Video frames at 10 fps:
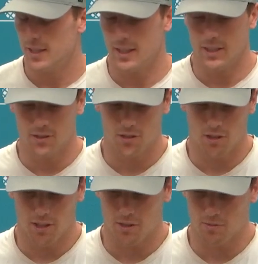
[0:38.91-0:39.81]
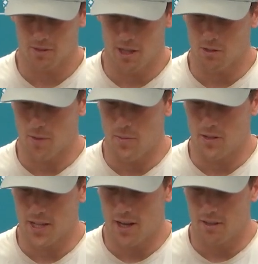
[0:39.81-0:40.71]
And so that was my
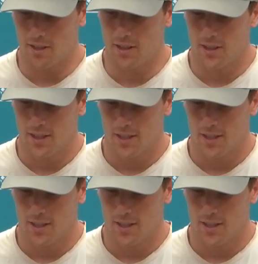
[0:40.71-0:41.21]
mentality.